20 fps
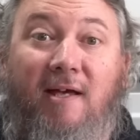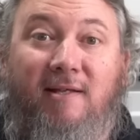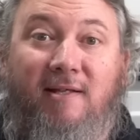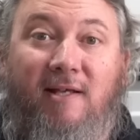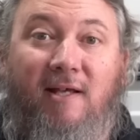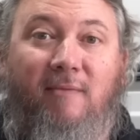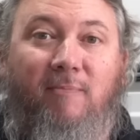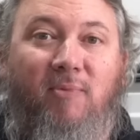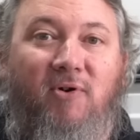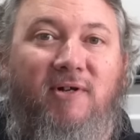
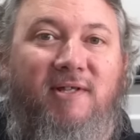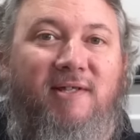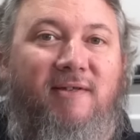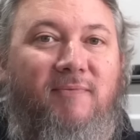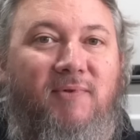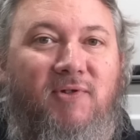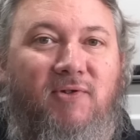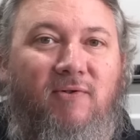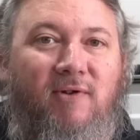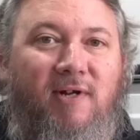So the boys
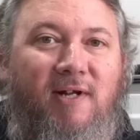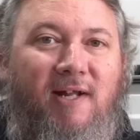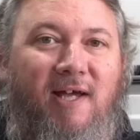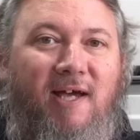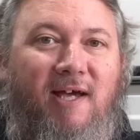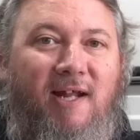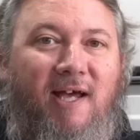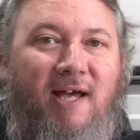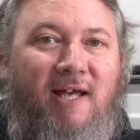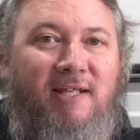have sorted
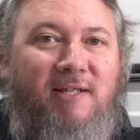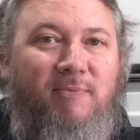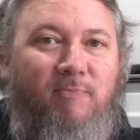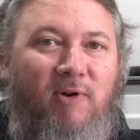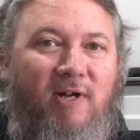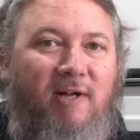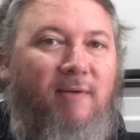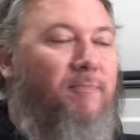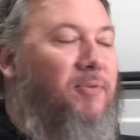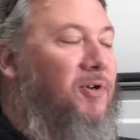out a
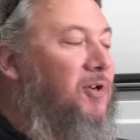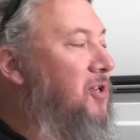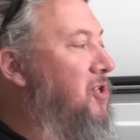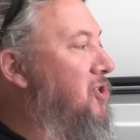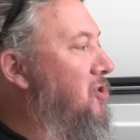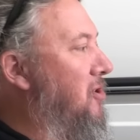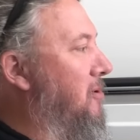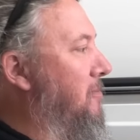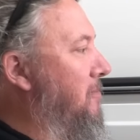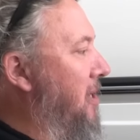spring and
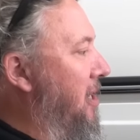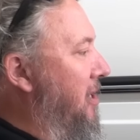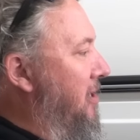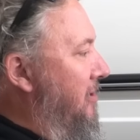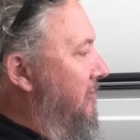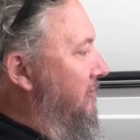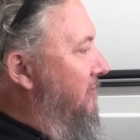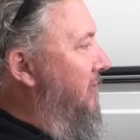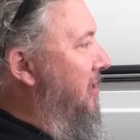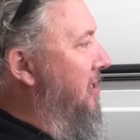perch combo
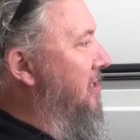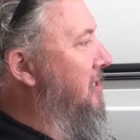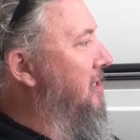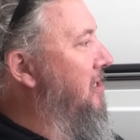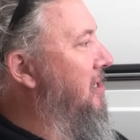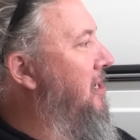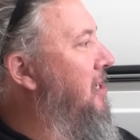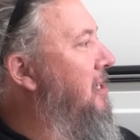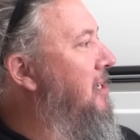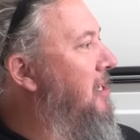that fits
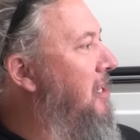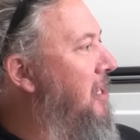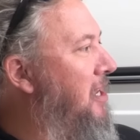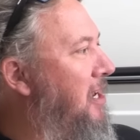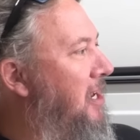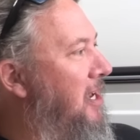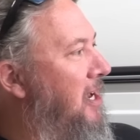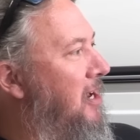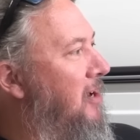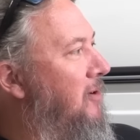in
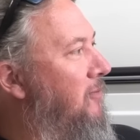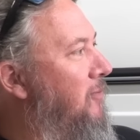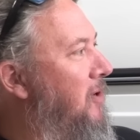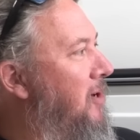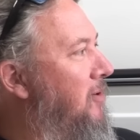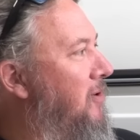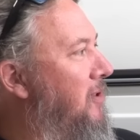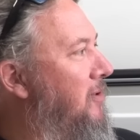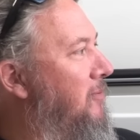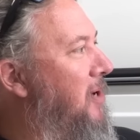the uh,
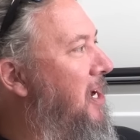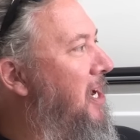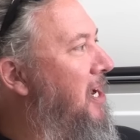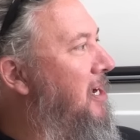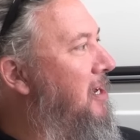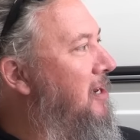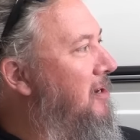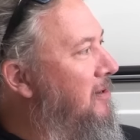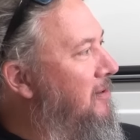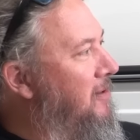rear of the
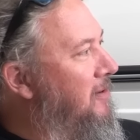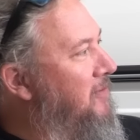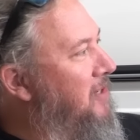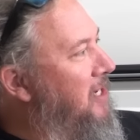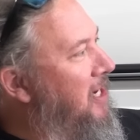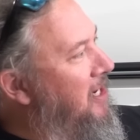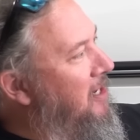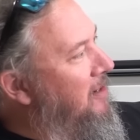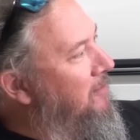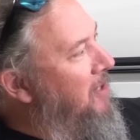wagon, and they've
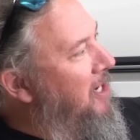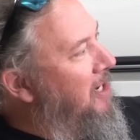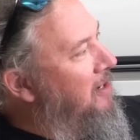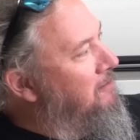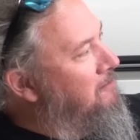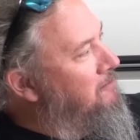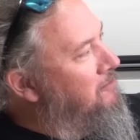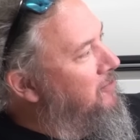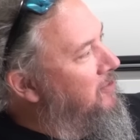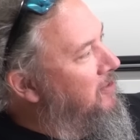taken about,
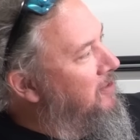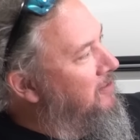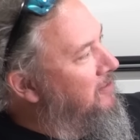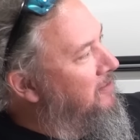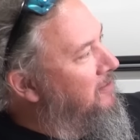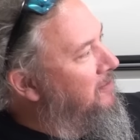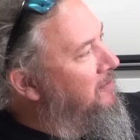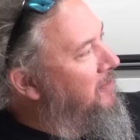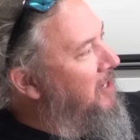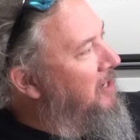well,
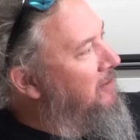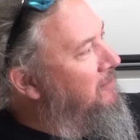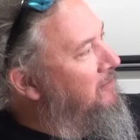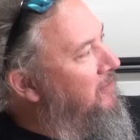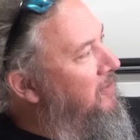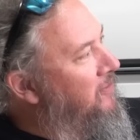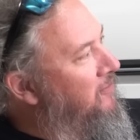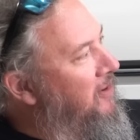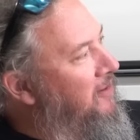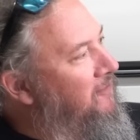about
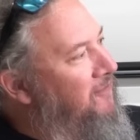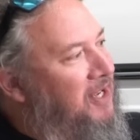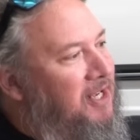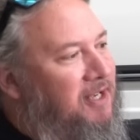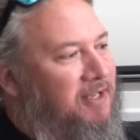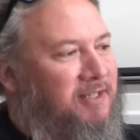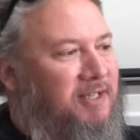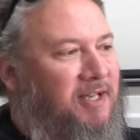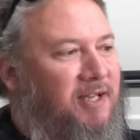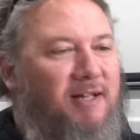three
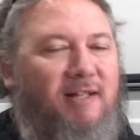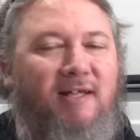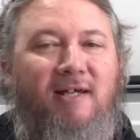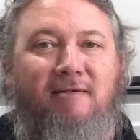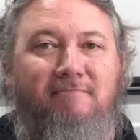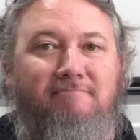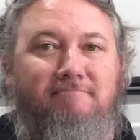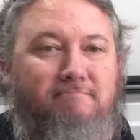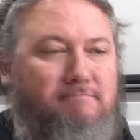fingers out of there.